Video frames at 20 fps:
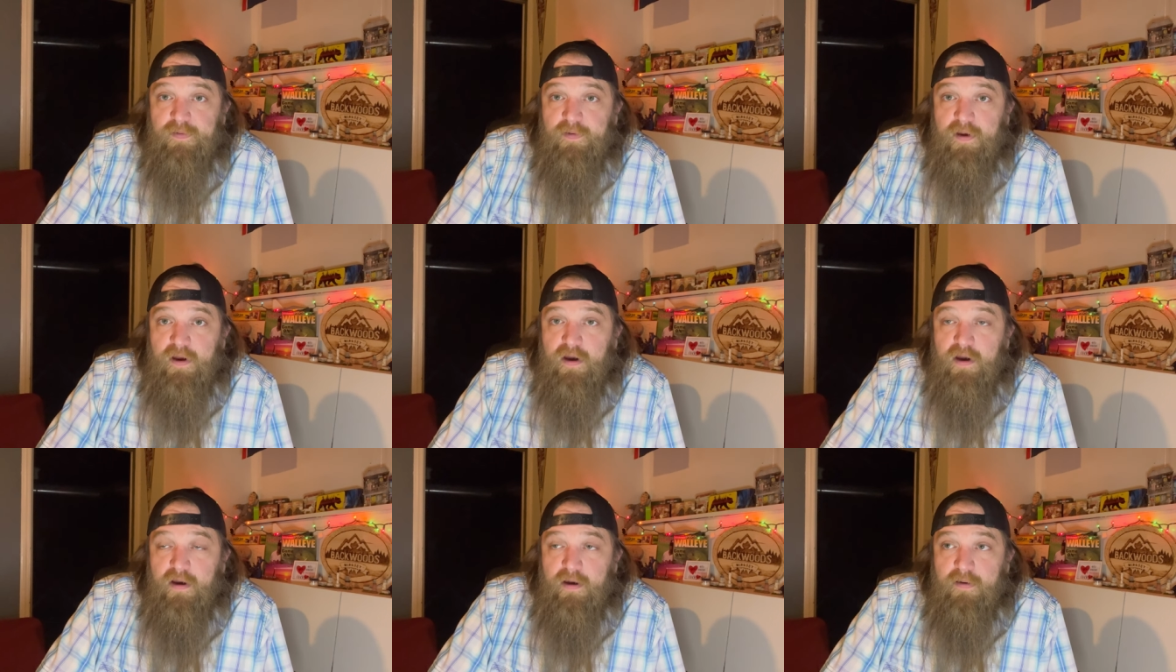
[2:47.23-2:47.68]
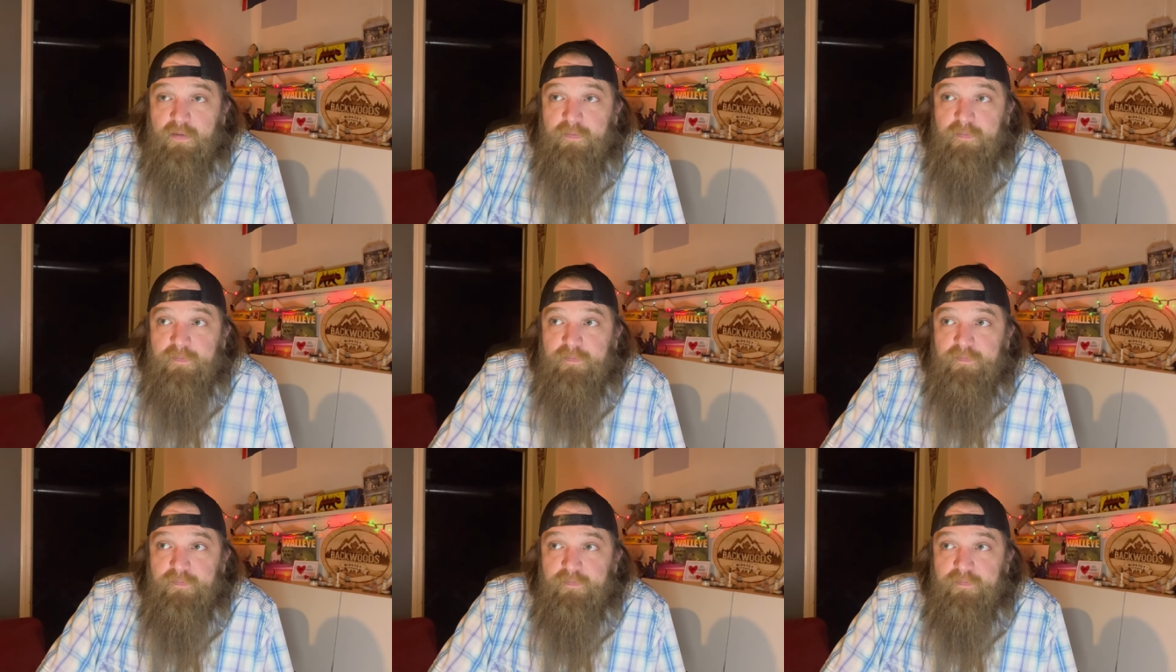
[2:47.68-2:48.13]
the
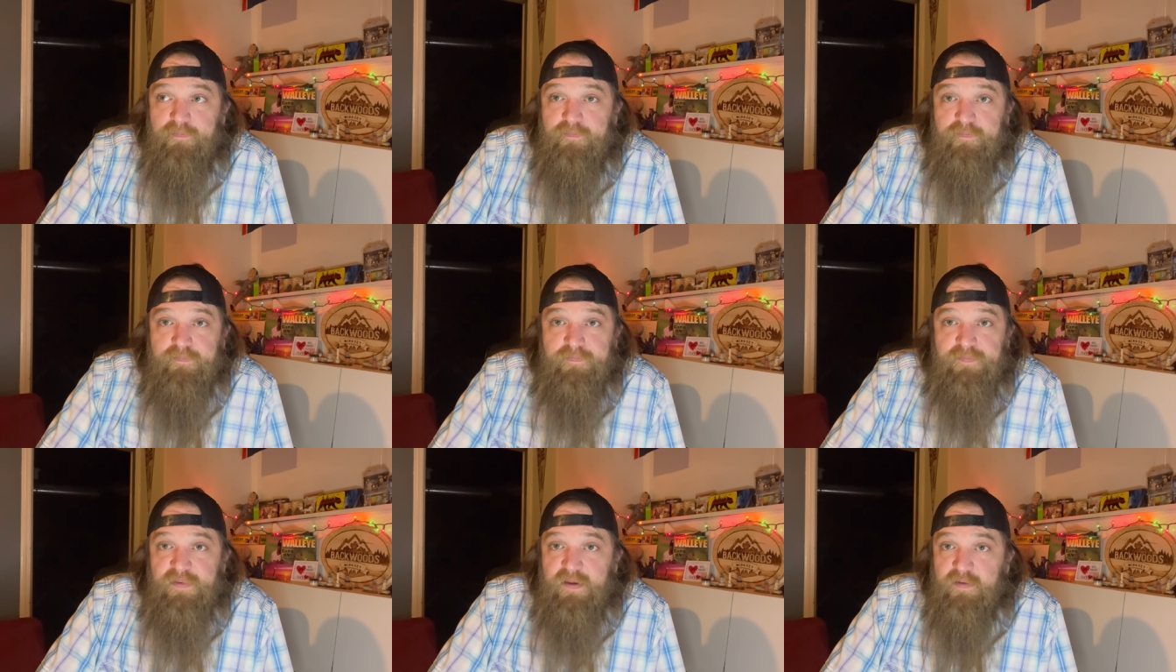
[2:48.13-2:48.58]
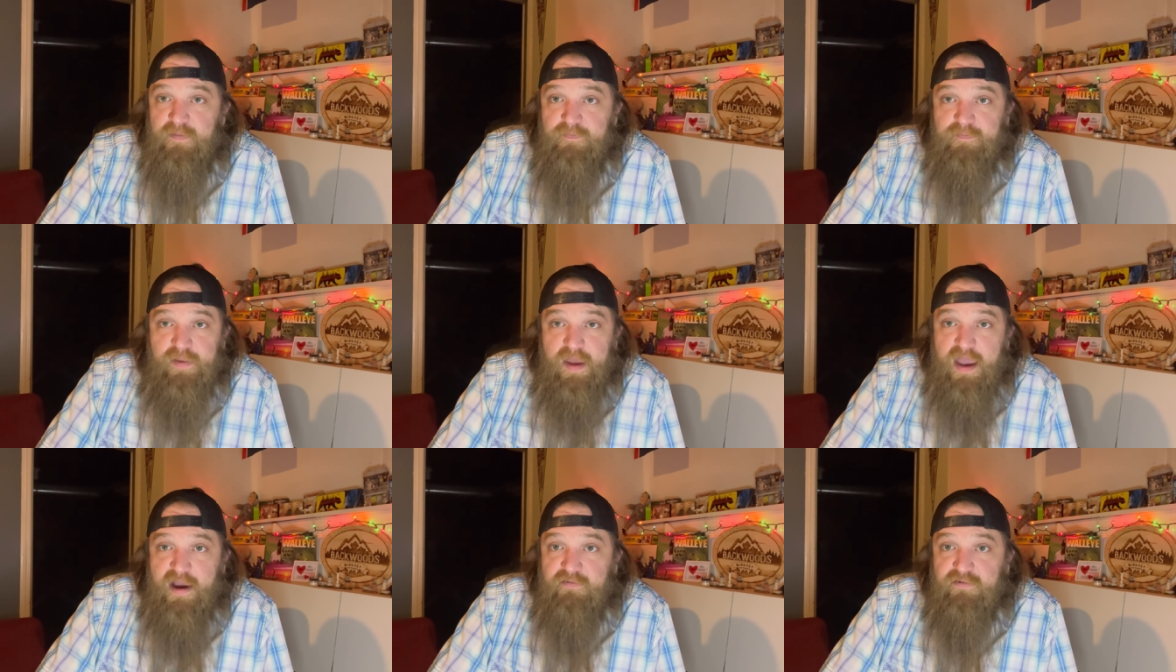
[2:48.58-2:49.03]

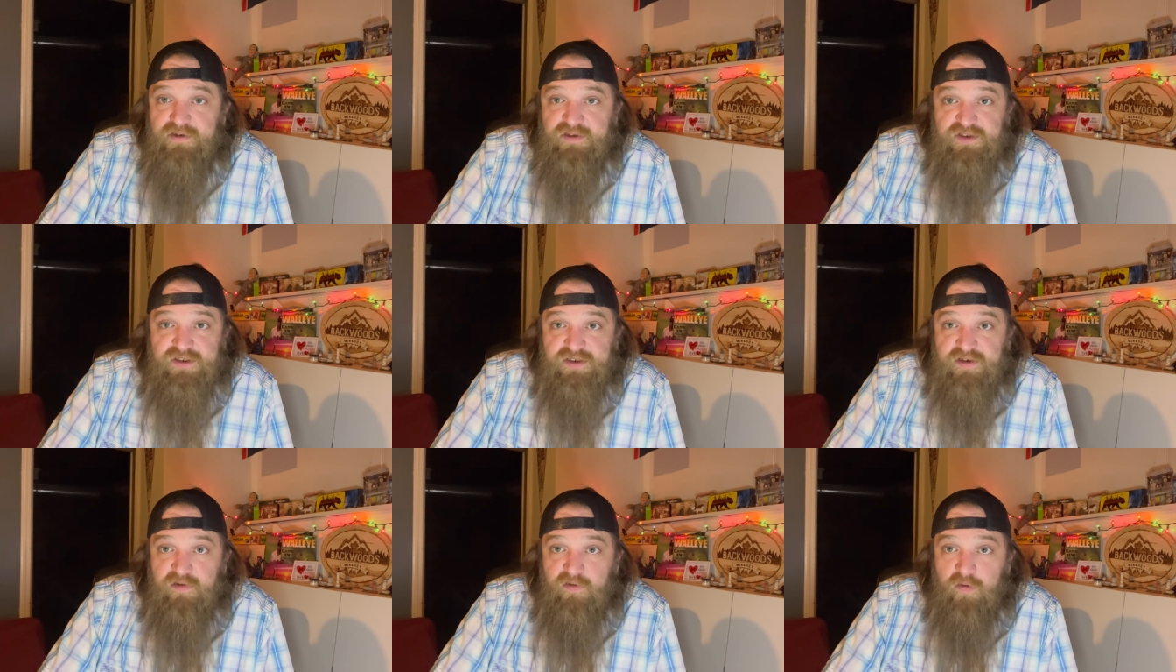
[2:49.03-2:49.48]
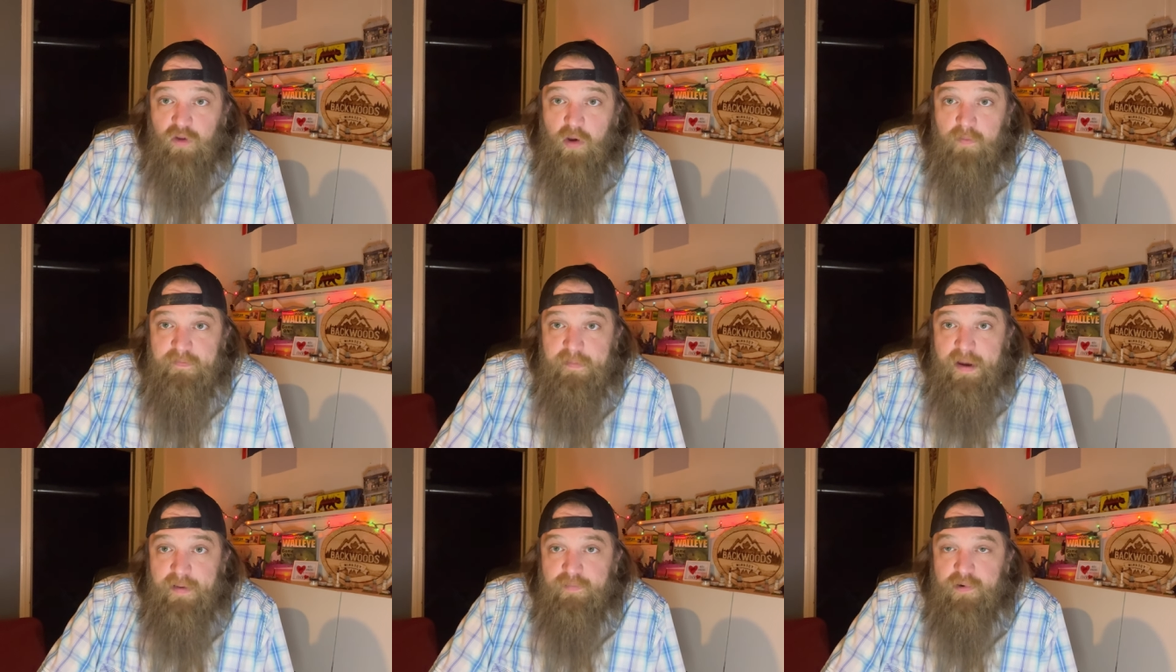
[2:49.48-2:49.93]
Backwoods Club
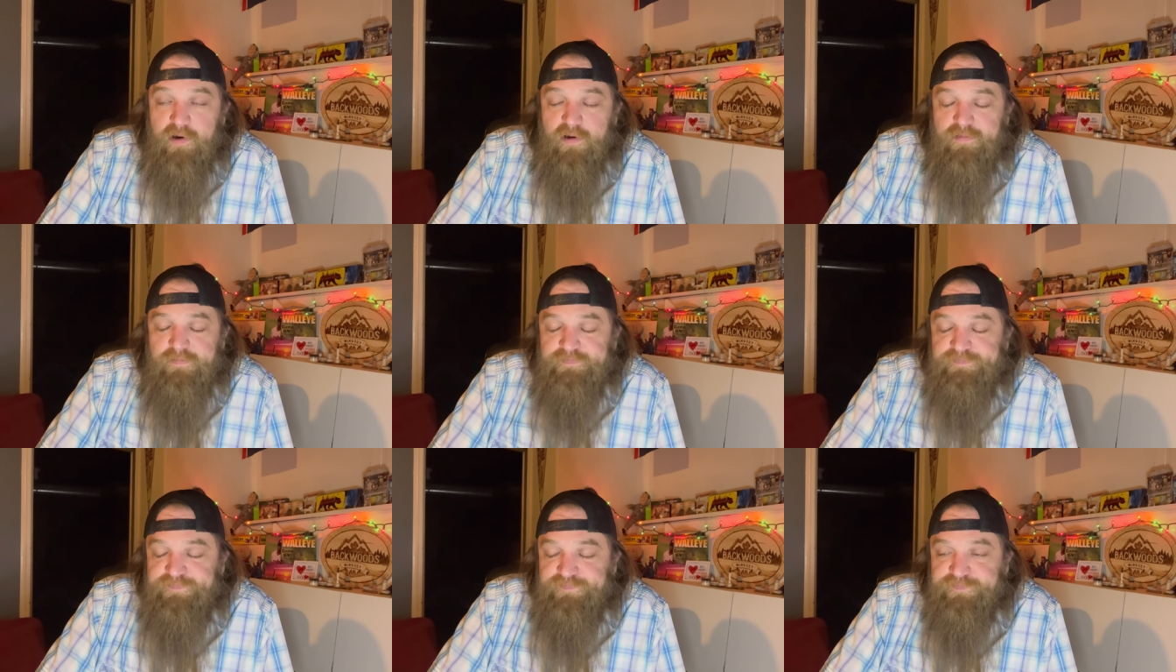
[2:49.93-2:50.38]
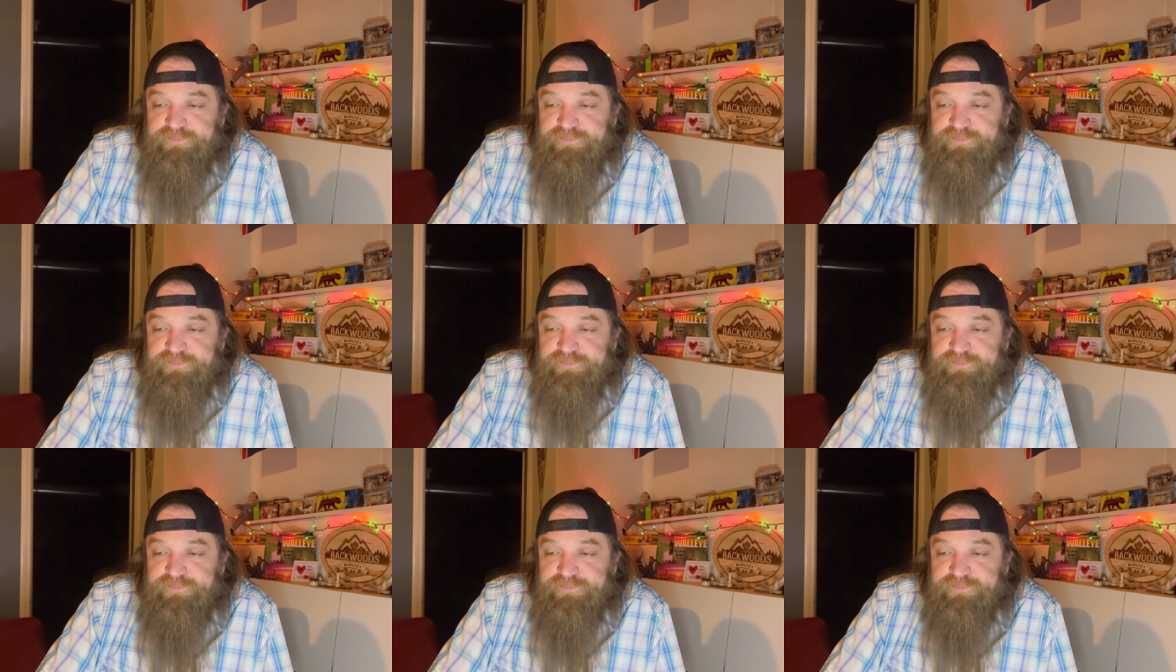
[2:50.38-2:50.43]
member,